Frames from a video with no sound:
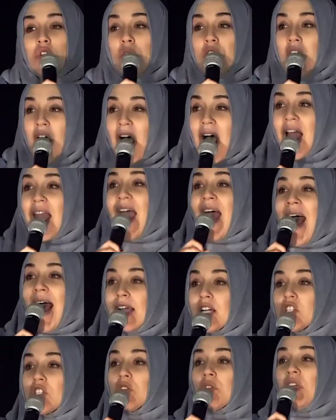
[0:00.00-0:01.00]
do not
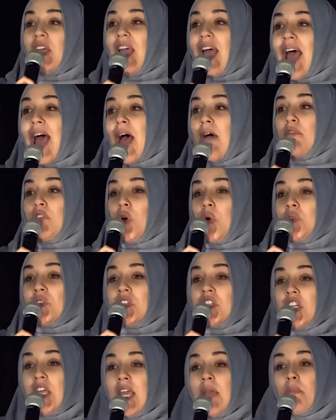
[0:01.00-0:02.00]
actually have those
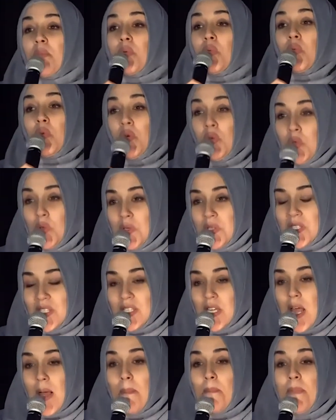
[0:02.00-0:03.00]
deep
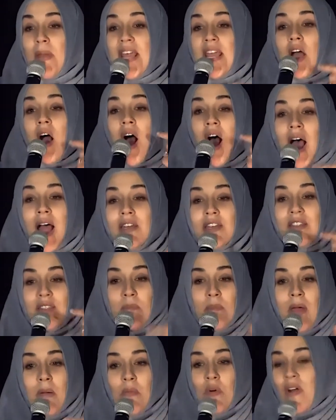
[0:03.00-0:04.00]
roots beyond the
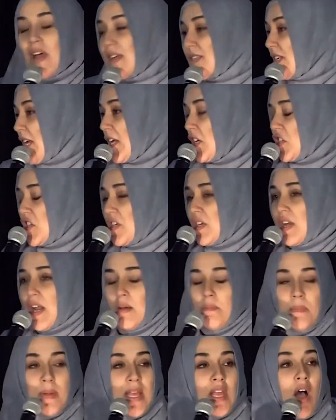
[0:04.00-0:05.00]
memorization
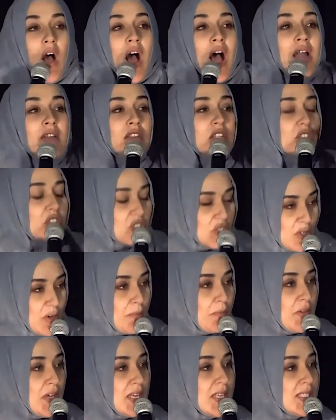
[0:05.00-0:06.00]
and beyond the
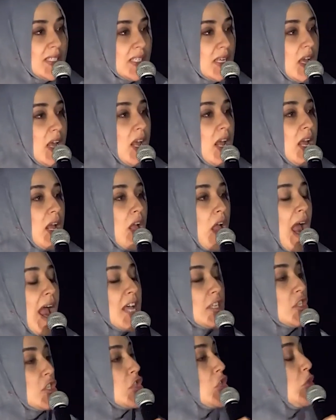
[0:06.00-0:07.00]
surface,
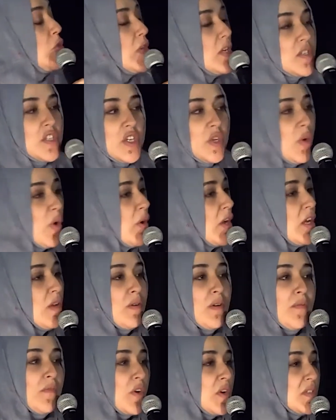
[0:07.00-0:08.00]
as soon as you go to
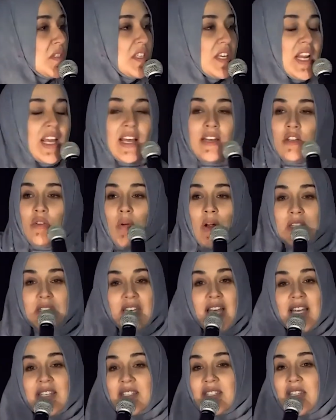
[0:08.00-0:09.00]
university and you are
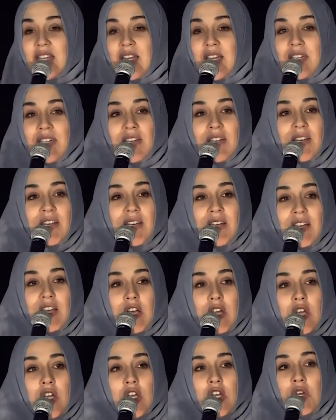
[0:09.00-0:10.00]
tested,
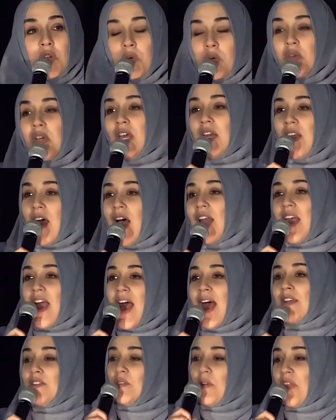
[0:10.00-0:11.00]
you cannot
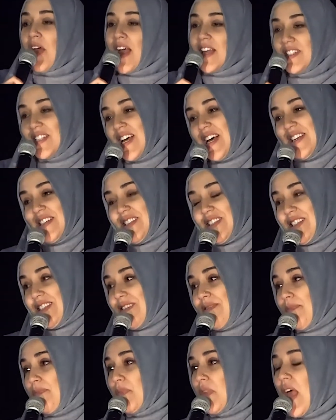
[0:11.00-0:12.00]
handle that
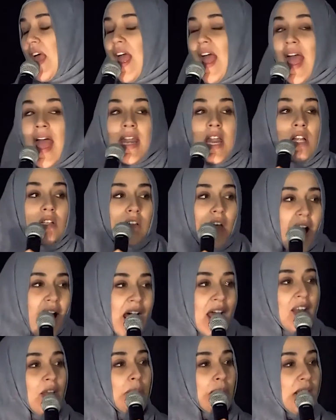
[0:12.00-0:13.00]
test. And a
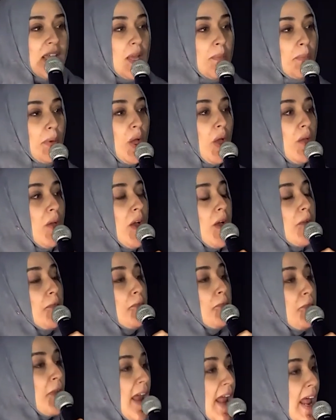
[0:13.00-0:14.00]
lot of people
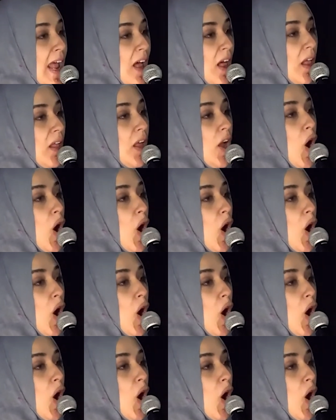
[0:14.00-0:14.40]
fail